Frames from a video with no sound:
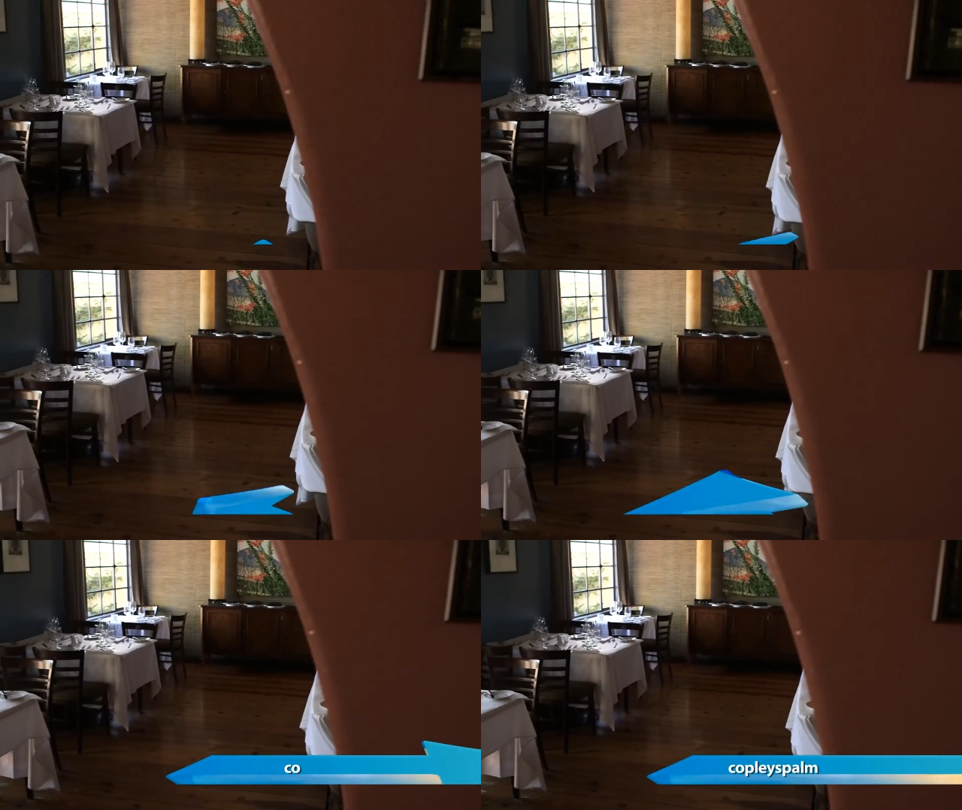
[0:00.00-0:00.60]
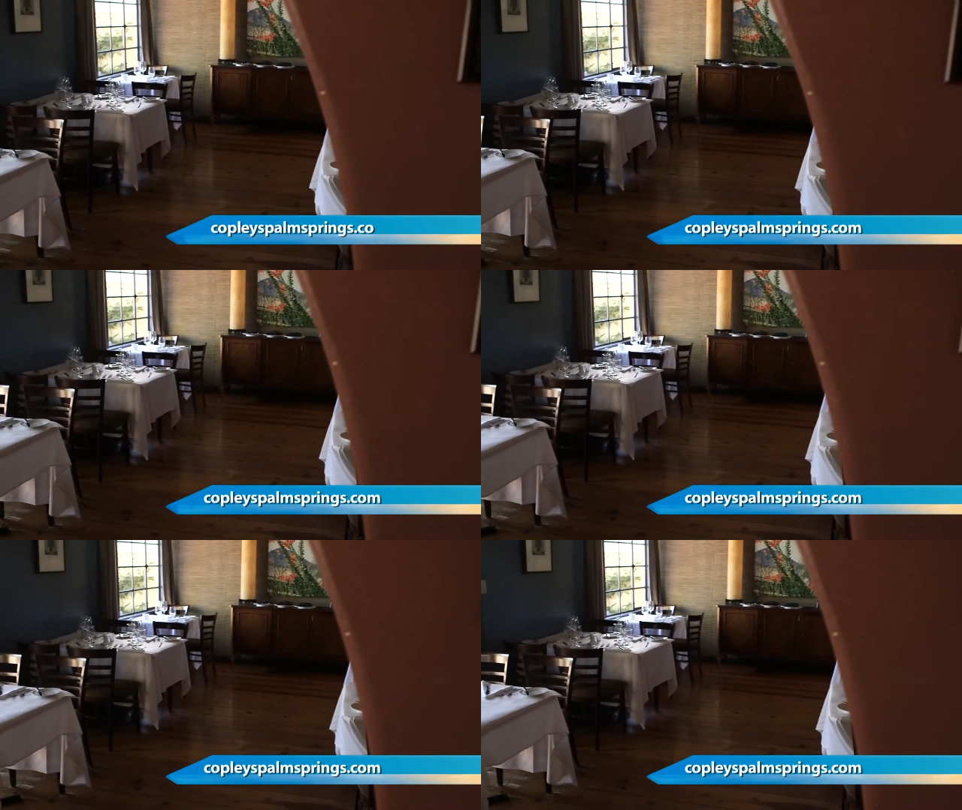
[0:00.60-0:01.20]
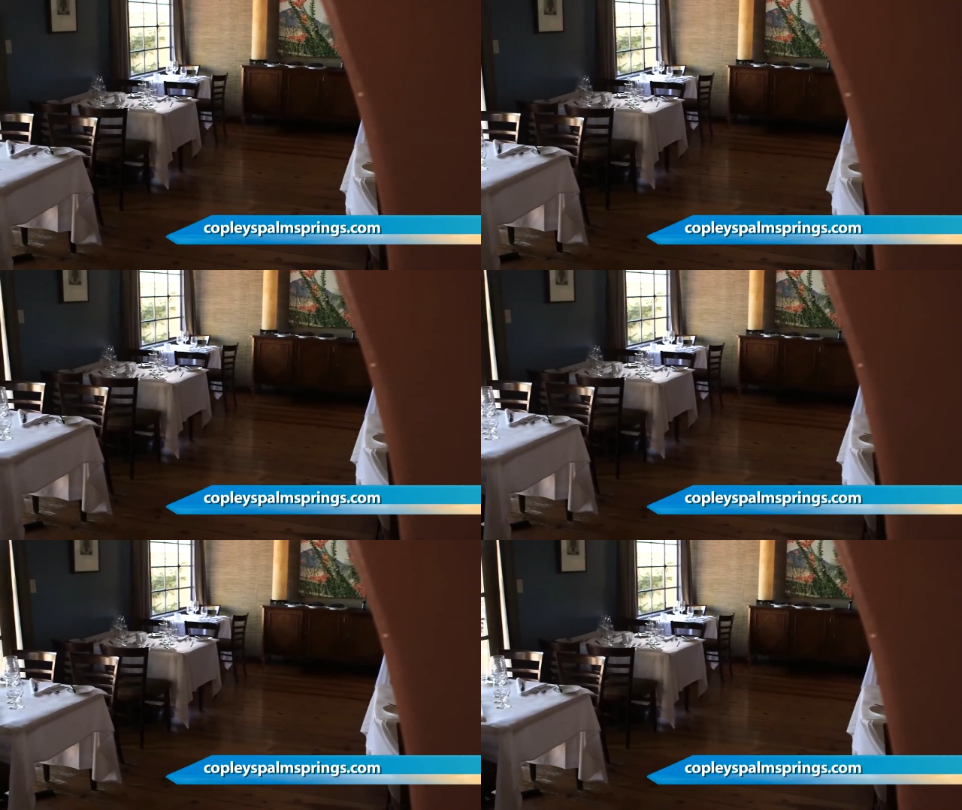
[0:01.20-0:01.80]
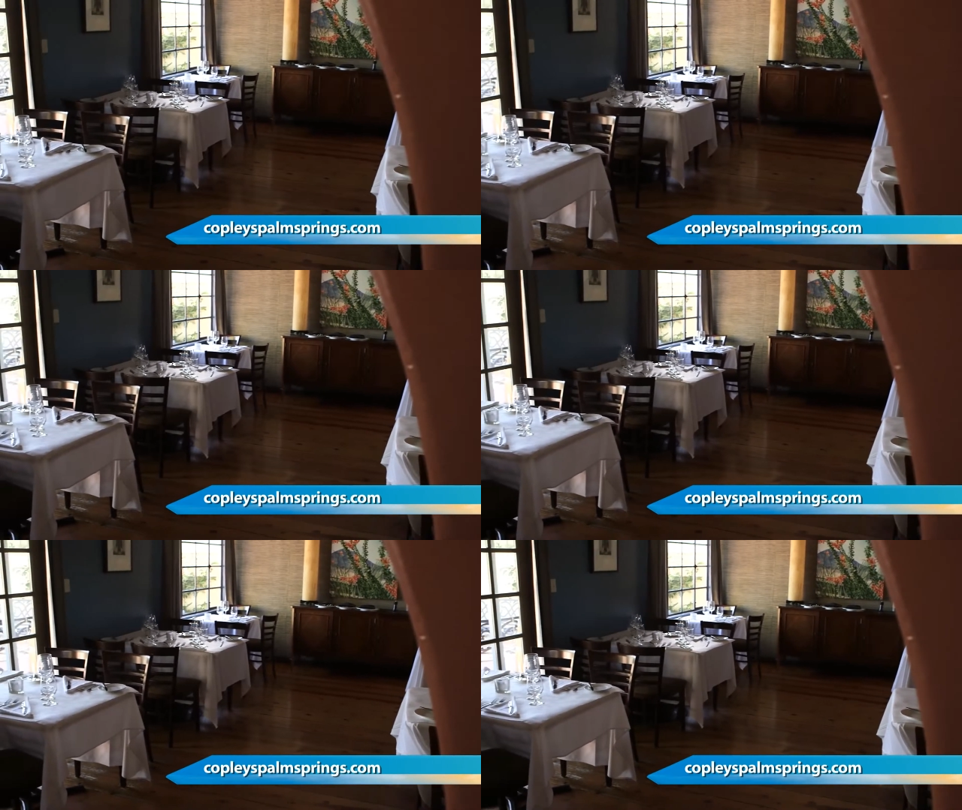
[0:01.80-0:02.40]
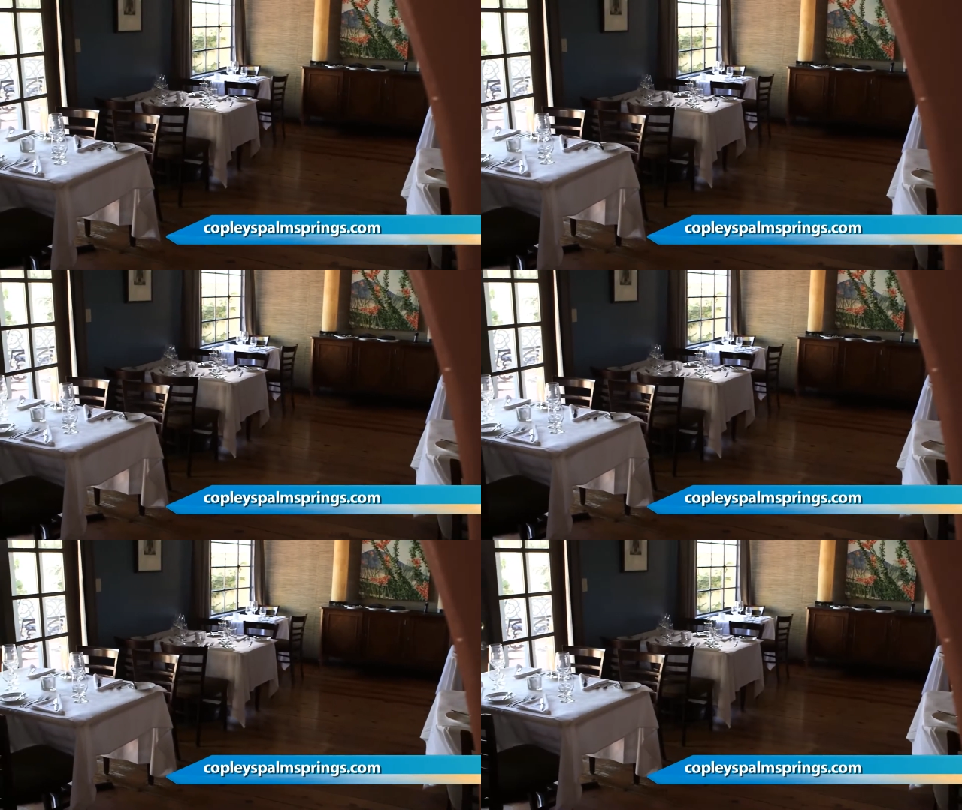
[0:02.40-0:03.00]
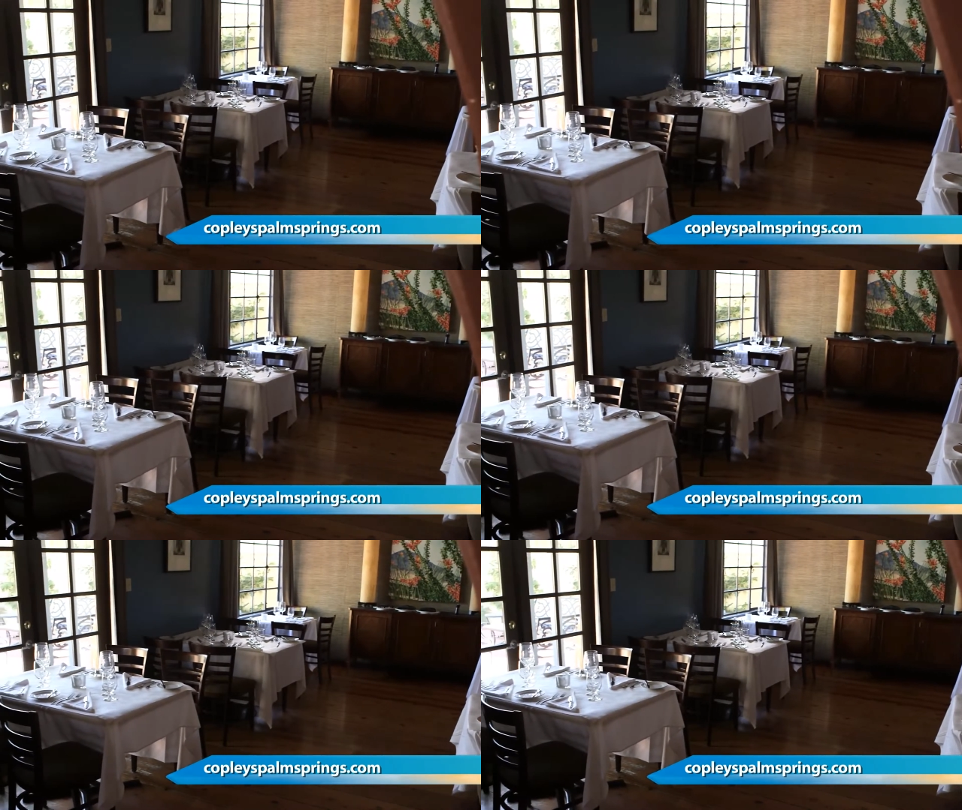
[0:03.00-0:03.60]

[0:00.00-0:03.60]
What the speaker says: No face is visible, so there are no lips to read.